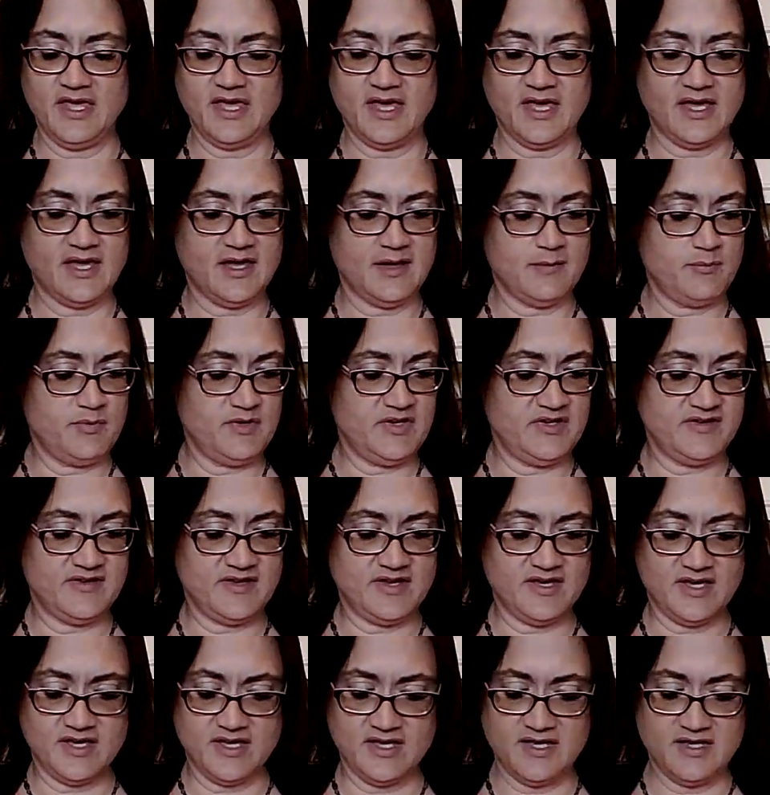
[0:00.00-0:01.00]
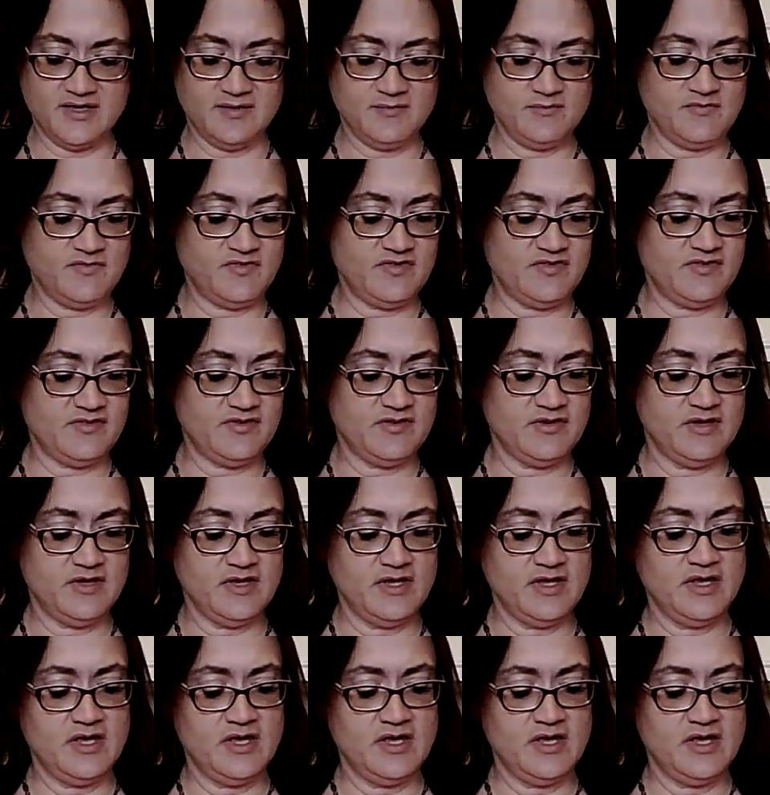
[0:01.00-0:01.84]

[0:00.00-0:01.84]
happy times.